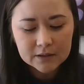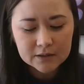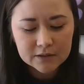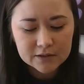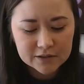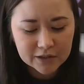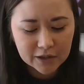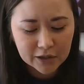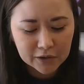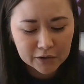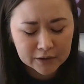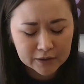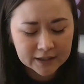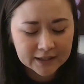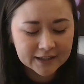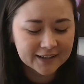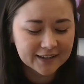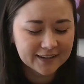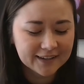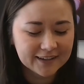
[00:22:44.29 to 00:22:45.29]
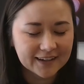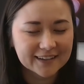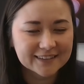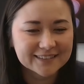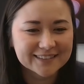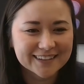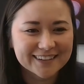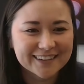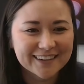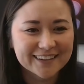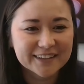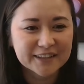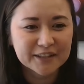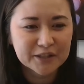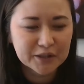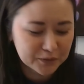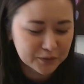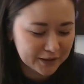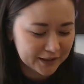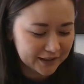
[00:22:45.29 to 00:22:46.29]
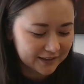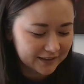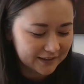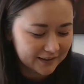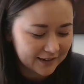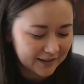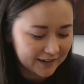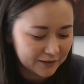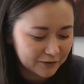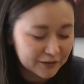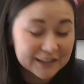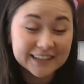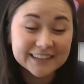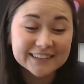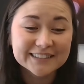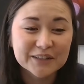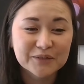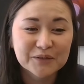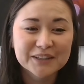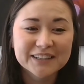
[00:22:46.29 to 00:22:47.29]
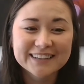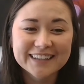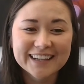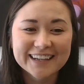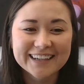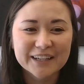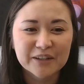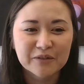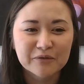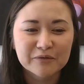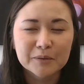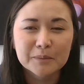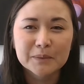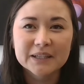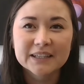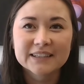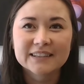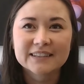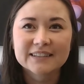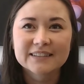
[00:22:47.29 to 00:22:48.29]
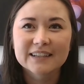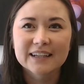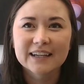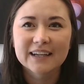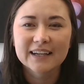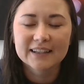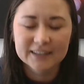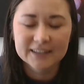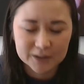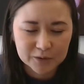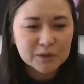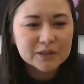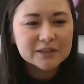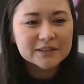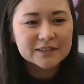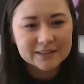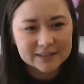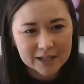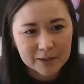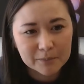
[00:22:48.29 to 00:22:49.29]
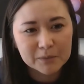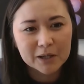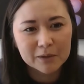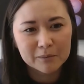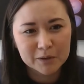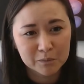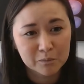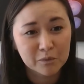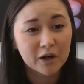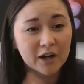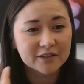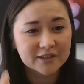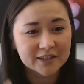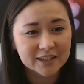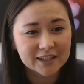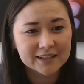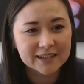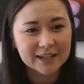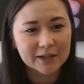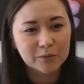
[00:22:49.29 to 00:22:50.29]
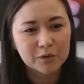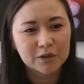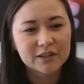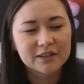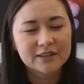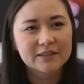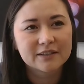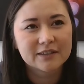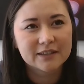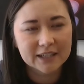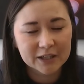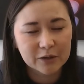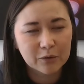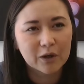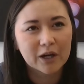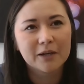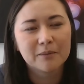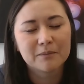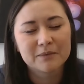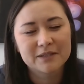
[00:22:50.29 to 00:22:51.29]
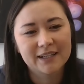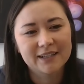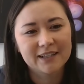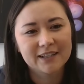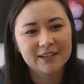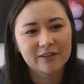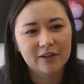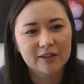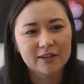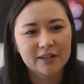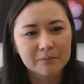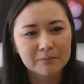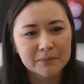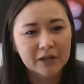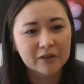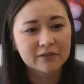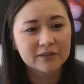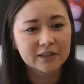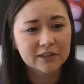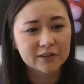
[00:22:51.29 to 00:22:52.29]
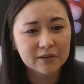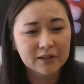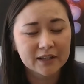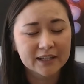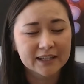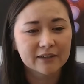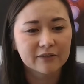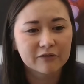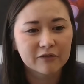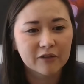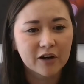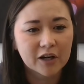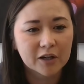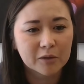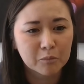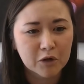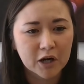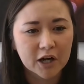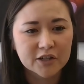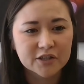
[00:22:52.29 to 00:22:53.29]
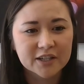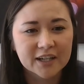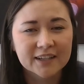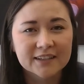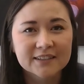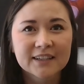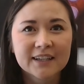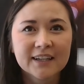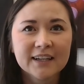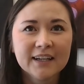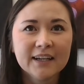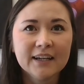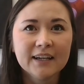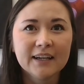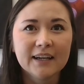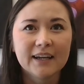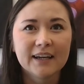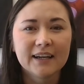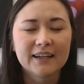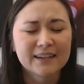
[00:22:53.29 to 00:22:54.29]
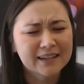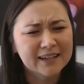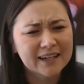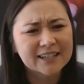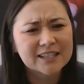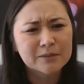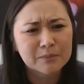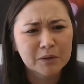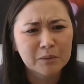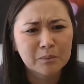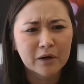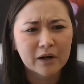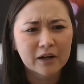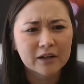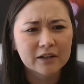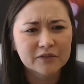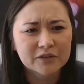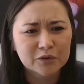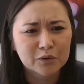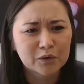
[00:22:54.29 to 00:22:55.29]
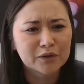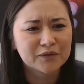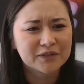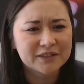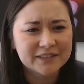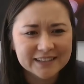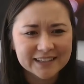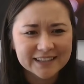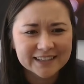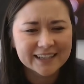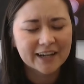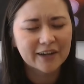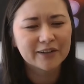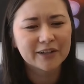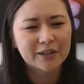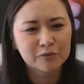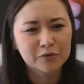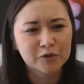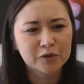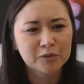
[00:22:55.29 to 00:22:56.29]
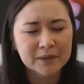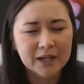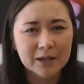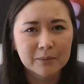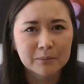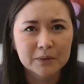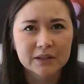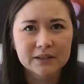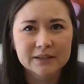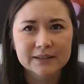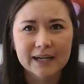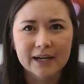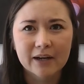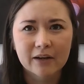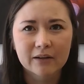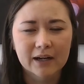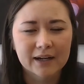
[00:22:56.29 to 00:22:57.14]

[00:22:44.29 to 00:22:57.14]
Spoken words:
So as I got into it, I realized I really like amphibians. And there was this upcoming project that was the aquarium taking on the mountain yellow-legged frog project. And I got to be part of sort of seeing how that room got built out.